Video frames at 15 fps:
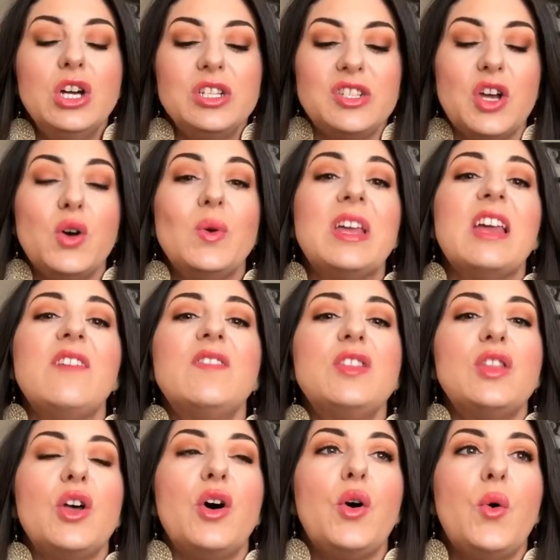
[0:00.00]
So
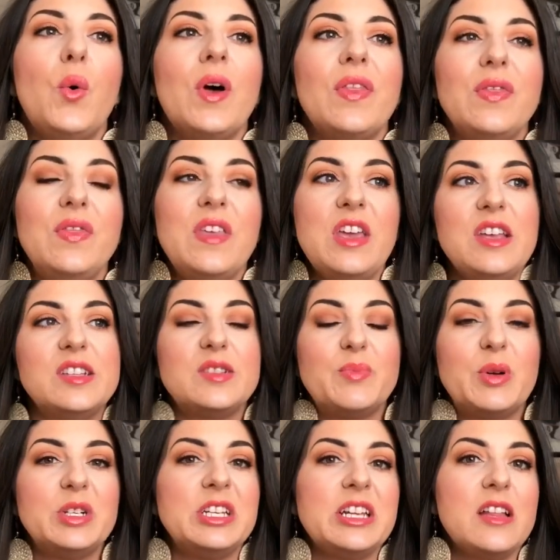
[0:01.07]
even though these
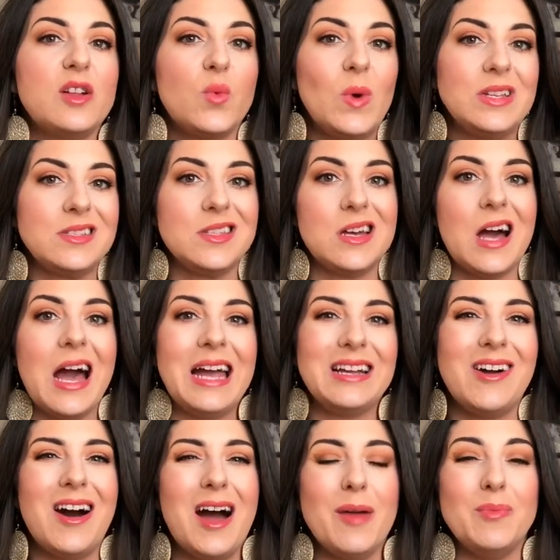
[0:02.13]
particular ones that I
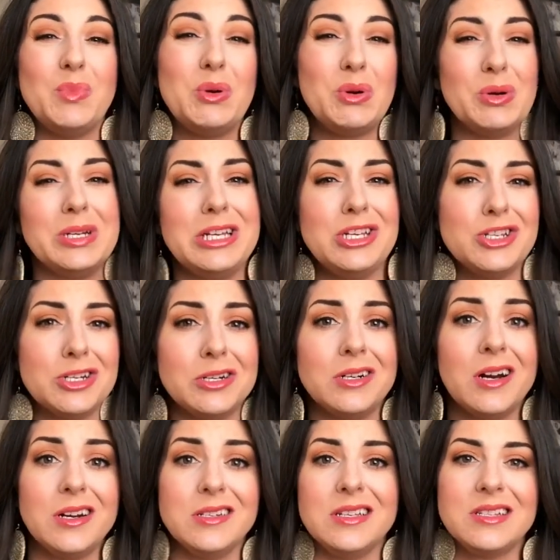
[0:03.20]
got, I'm pretty sure
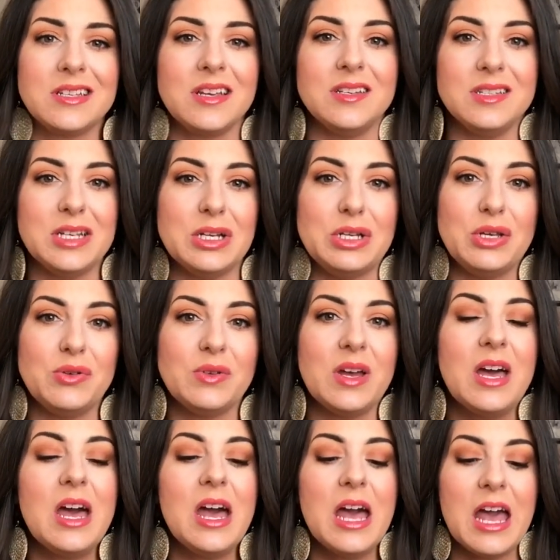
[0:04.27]
are discontinued,
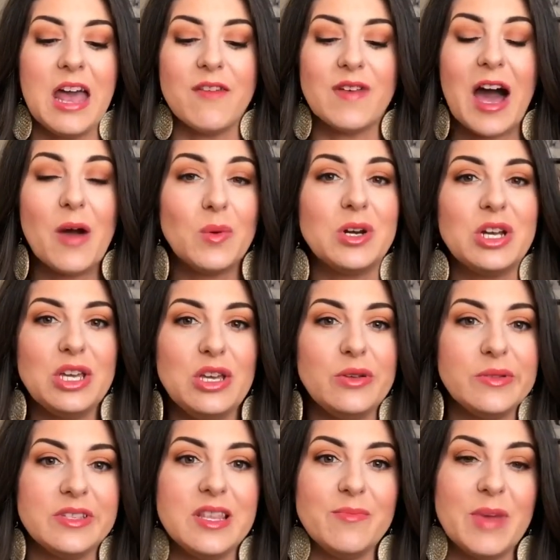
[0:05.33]
if I were to
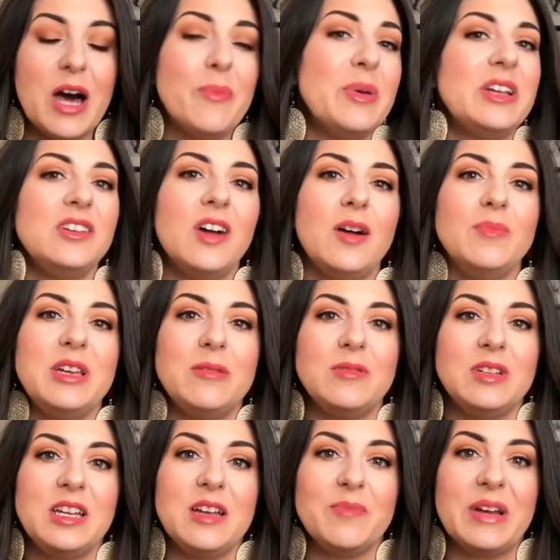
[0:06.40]
use them up and not be able
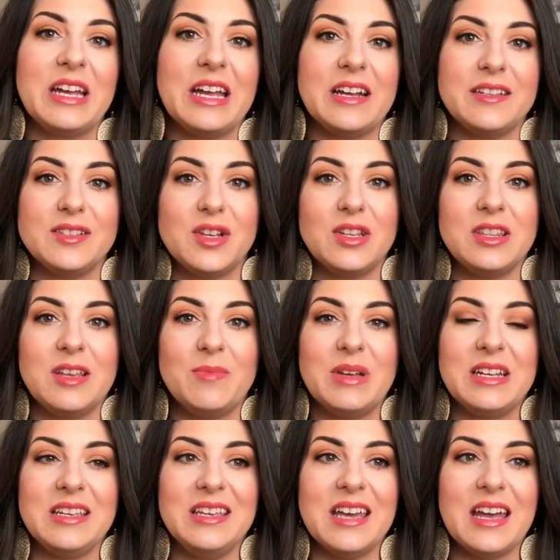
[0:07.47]
to get my hands on them
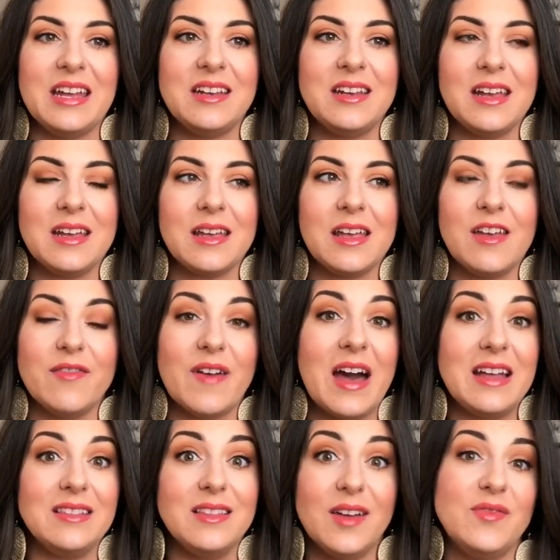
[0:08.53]
again, if
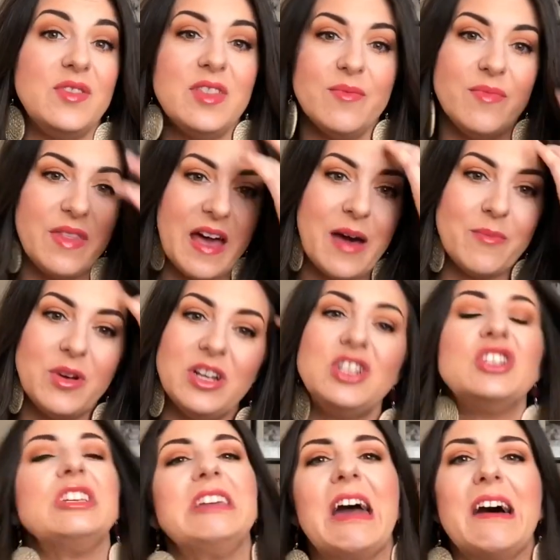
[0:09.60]
I loved them that
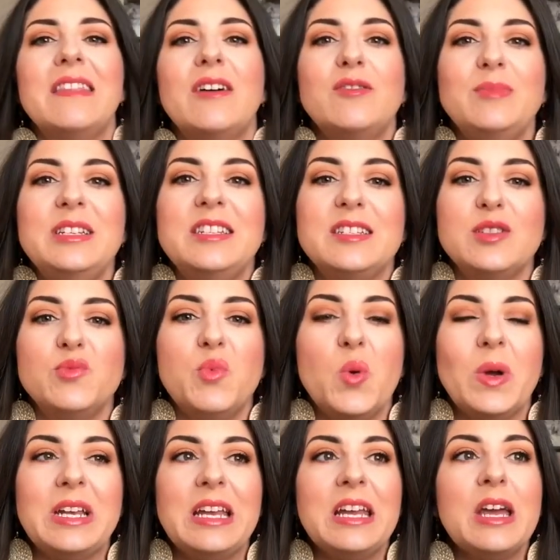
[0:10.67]
much, yeah, that would be
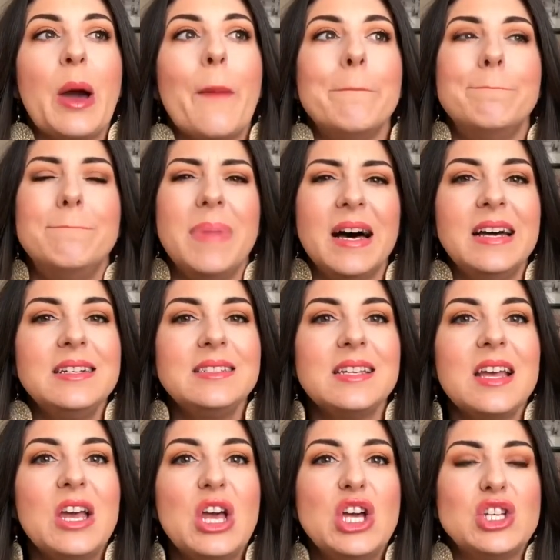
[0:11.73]
disappointing. But
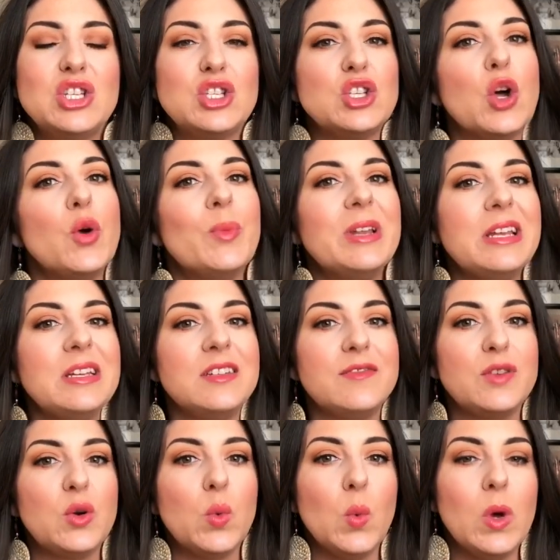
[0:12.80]
so many
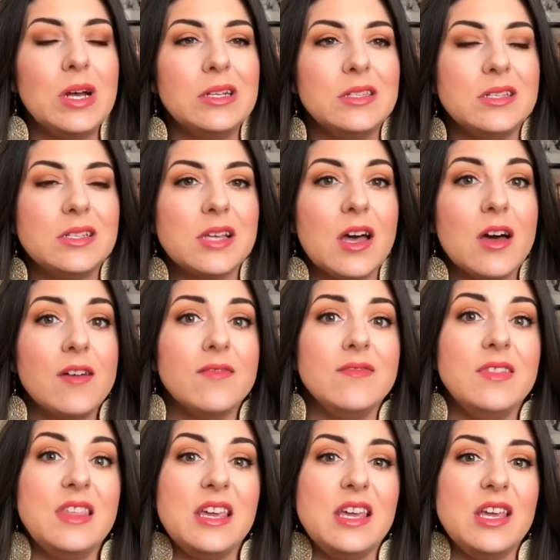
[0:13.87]
different ones
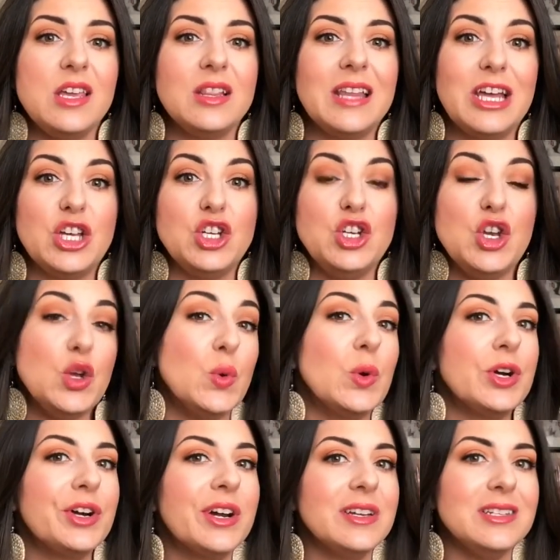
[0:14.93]
of the like
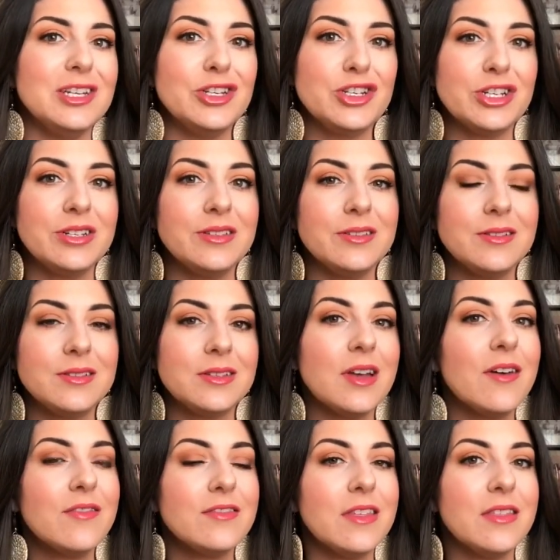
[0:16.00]
newer edition
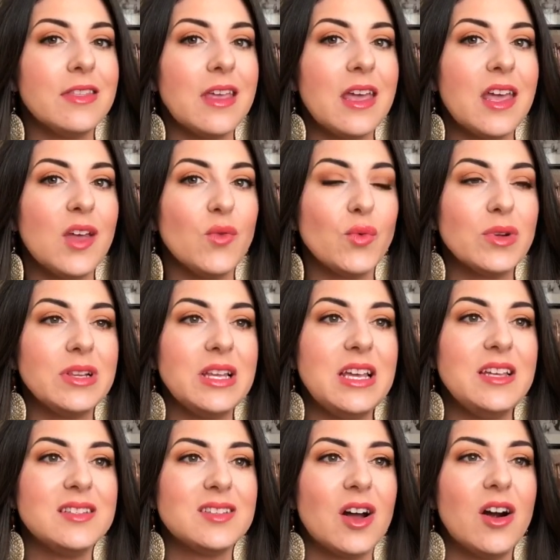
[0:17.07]
stuff that they
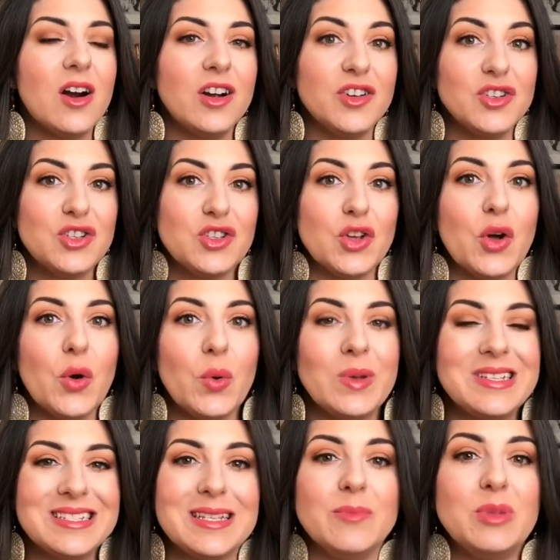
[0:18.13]
release are so
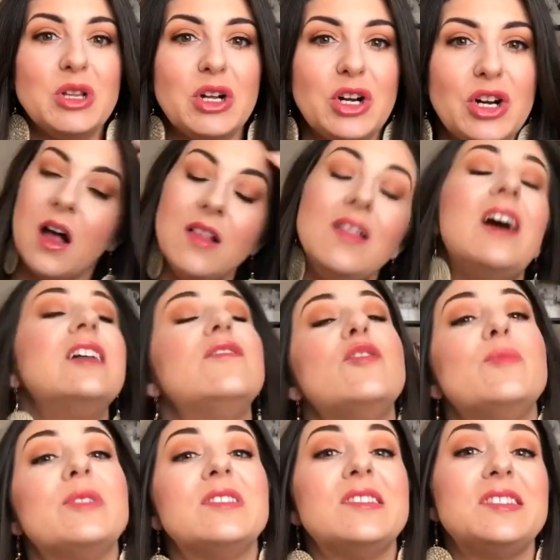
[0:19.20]
similar. A lot of
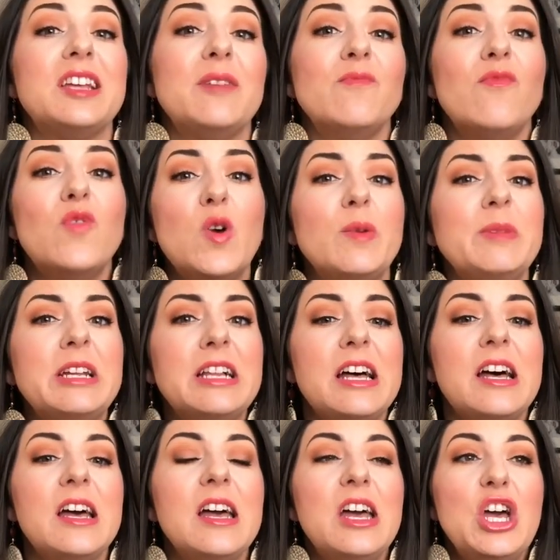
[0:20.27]
them are the same
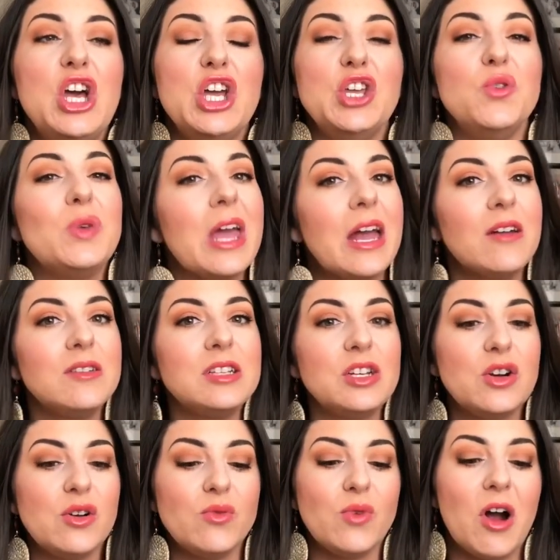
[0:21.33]
formula. You can't really
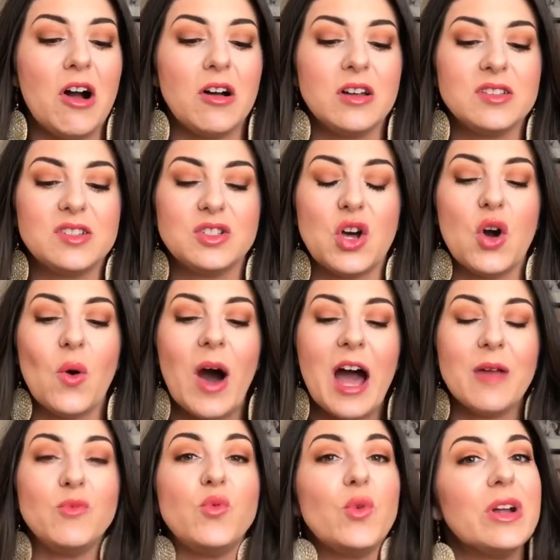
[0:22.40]
go wrong. So
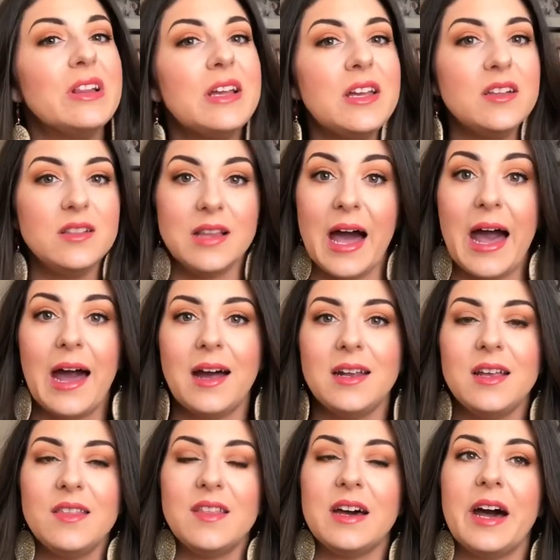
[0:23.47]
I'm really
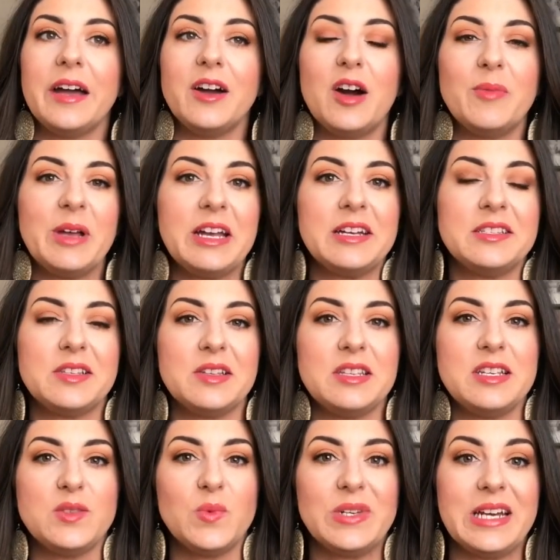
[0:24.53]
glad that I got my hands on
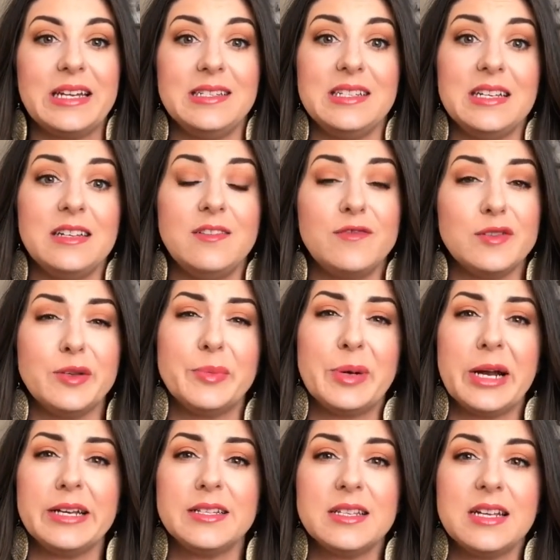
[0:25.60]
these when I did for the
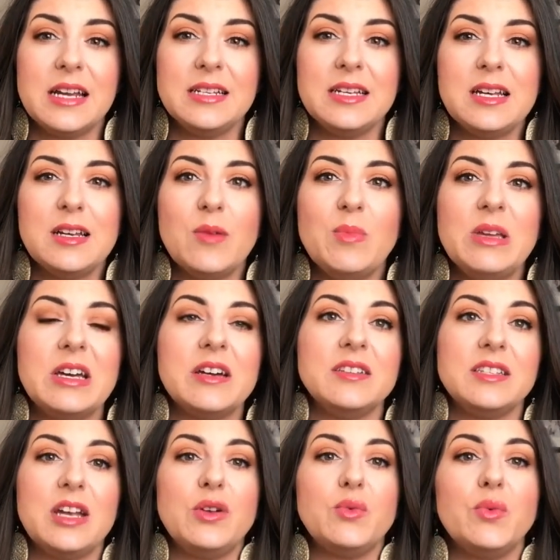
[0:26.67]
price that I did,
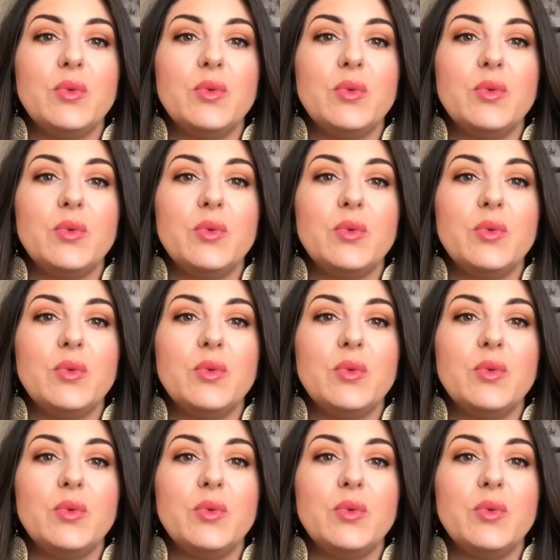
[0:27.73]
because it